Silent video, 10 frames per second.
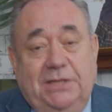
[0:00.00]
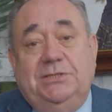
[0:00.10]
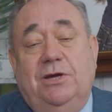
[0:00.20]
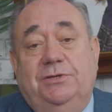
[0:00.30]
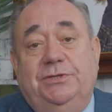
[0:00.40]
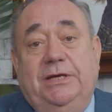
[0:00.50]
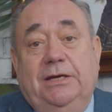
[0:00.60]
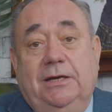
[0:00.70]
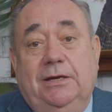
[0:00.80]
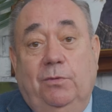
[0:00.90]
this country
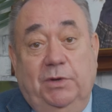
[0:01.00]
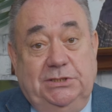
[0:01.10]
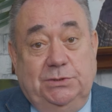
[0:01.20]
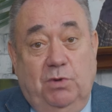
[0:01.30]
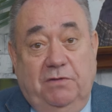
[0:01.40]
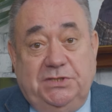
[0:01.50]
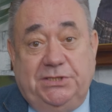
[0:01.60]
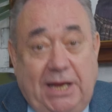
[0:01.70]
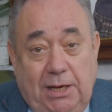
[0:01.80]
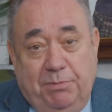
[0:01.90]
which is worth
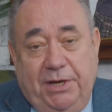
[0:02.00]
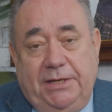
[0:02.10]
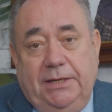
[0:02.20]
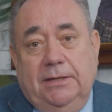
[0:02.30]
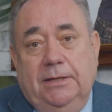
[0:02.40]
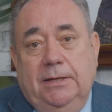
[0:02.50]
celebrating?